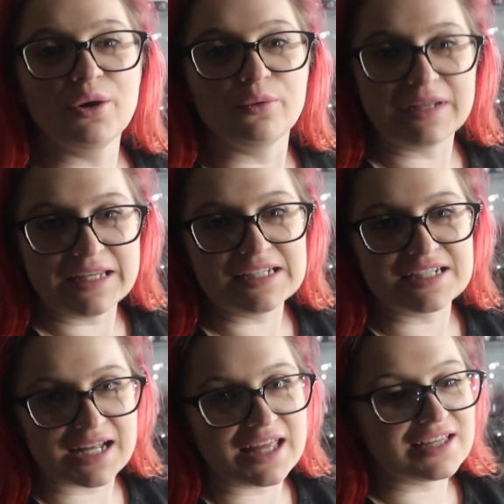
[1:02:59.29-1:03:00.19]
We need to
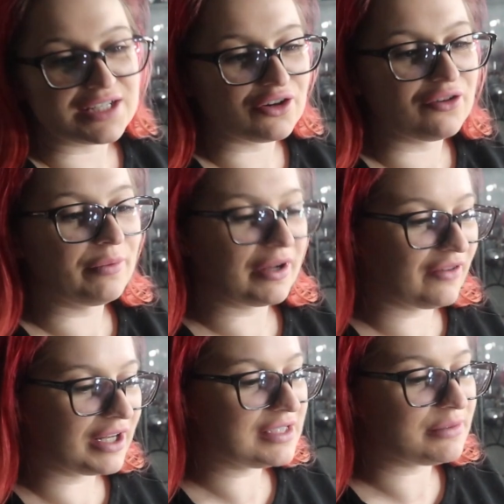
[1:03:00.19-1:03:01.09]
get this off my
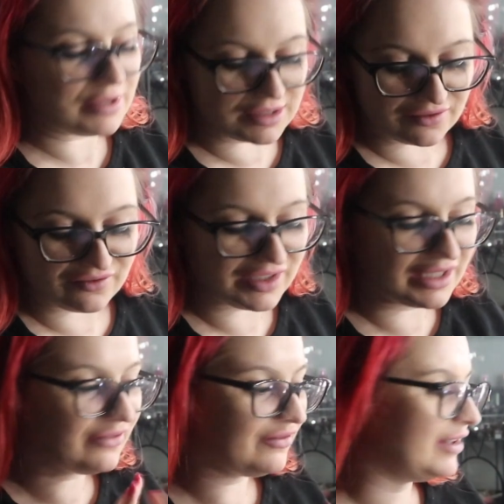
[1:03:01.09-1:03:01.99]
face because I'm
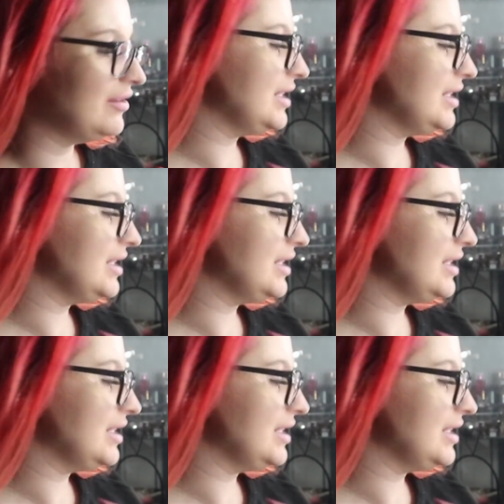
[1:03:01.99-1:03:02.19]
feeling very